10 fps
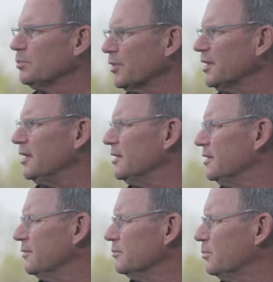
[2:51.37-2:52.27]

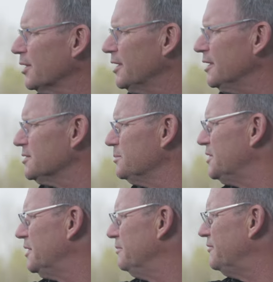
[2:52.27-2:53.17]
Preki had some
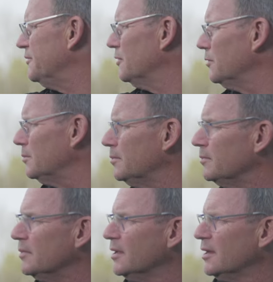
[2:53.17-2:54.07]
team film.
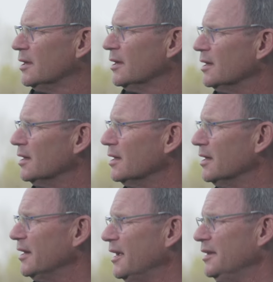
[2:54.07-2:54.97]

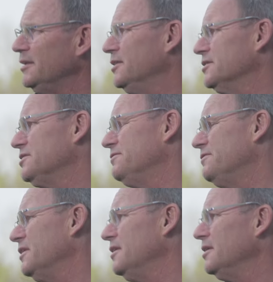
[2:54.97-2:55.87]
Andy does
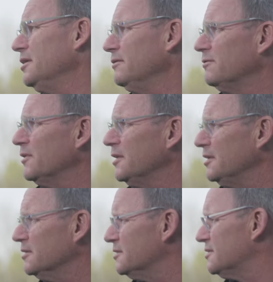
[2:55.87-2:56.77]
defending, Freddie
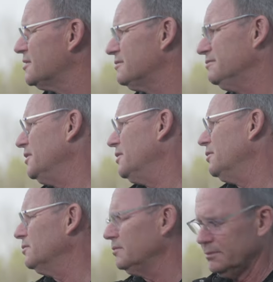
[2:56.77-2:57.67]
does, you
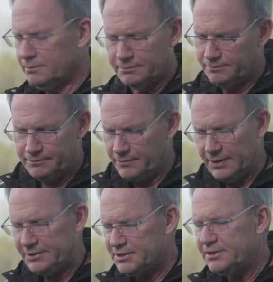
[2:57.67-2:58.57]
know,
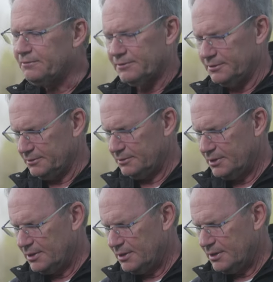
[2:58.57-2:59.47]
it's different.
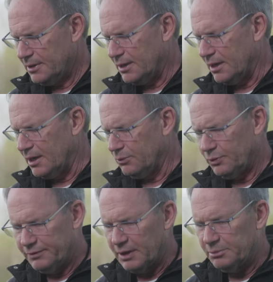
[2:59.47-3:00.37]

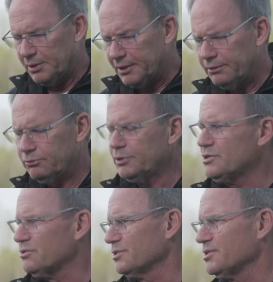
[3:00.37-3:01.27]
We've got plenty of
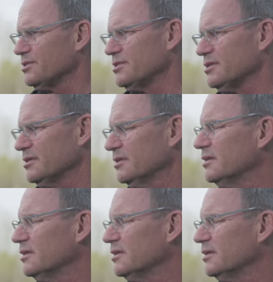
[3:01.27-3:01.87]
resources.